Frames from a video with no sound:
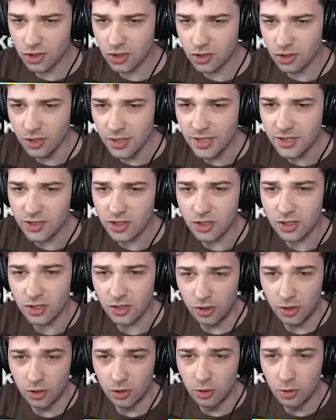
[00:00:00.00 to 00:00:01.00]
Shouldn't
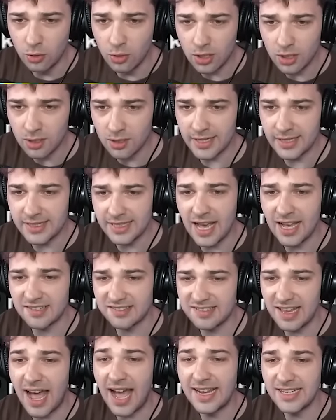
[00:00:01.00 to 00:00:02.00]
you? And
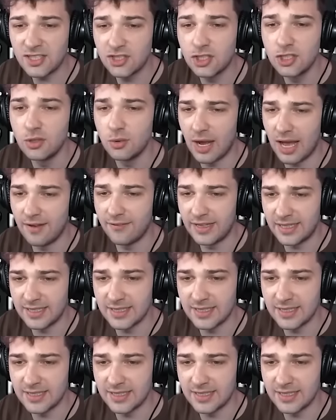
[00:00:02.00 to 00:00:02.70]
yes, I do have